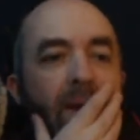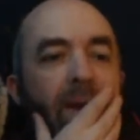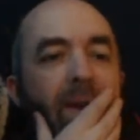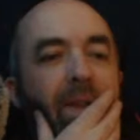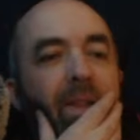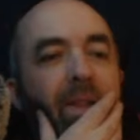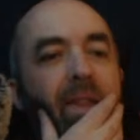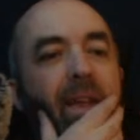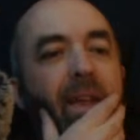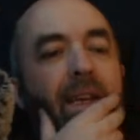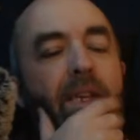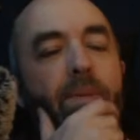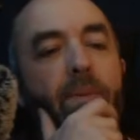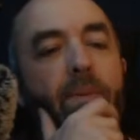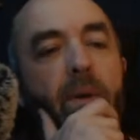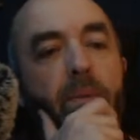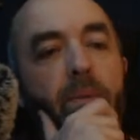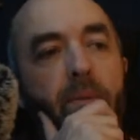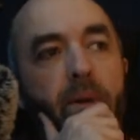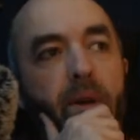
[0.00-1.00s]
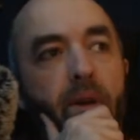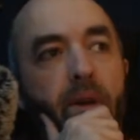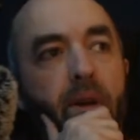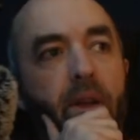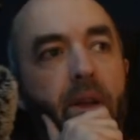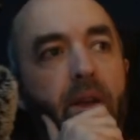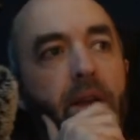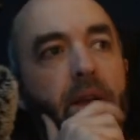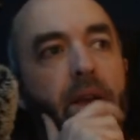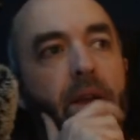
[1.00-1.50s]
Thanks, Big Bar.
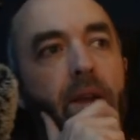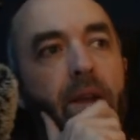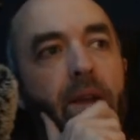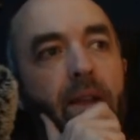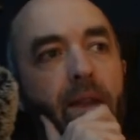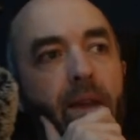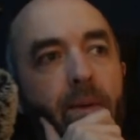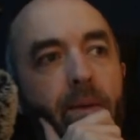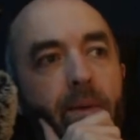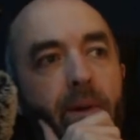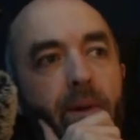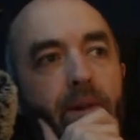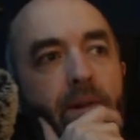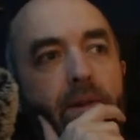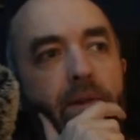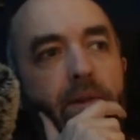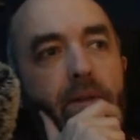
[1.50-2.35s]
Yeah, there we go.